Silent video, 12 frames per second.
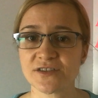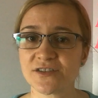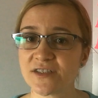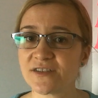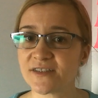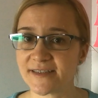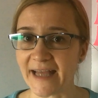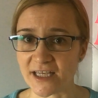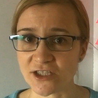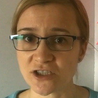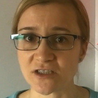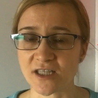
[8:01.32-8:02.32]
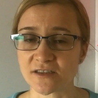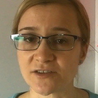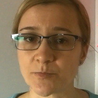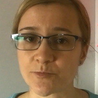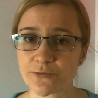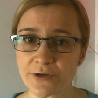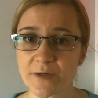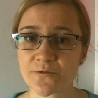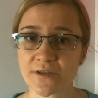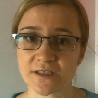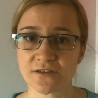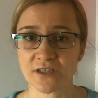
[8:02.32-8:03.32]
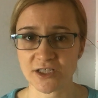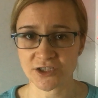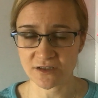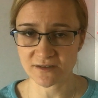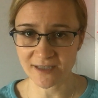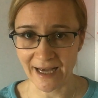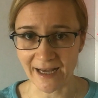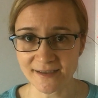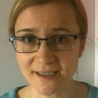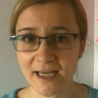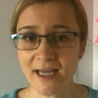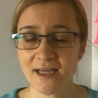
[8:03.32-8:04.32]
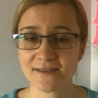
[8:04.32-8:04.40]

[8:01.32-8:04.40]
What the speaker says: is this stage, that's the pre-presentation task.